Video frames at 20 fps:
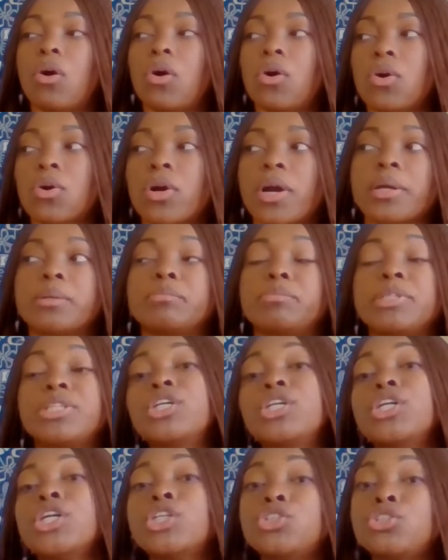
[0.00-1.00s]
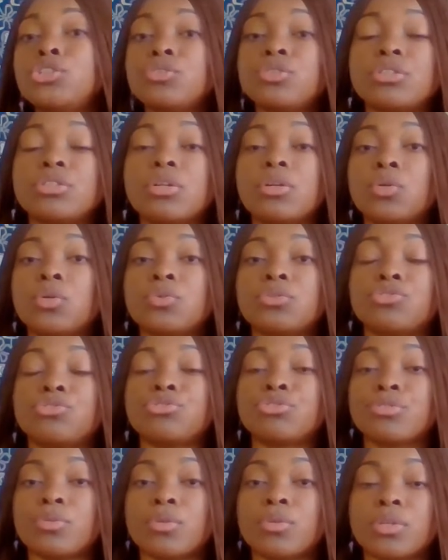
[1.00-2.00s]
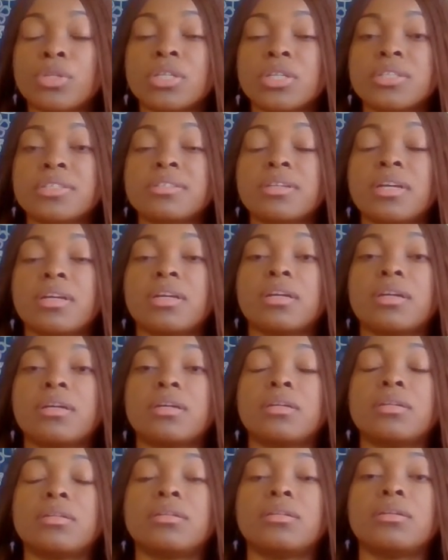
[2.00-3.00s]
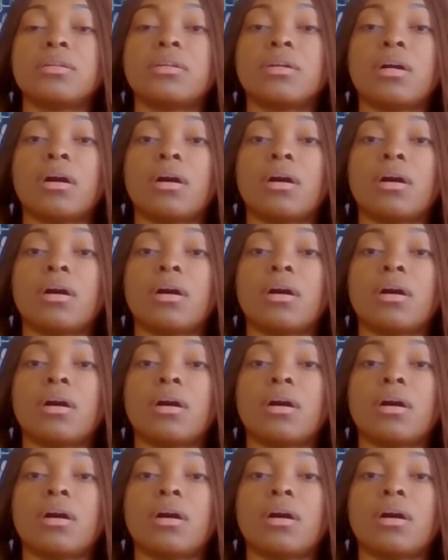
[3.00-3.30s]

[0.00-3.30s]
All right, because you did all the chores and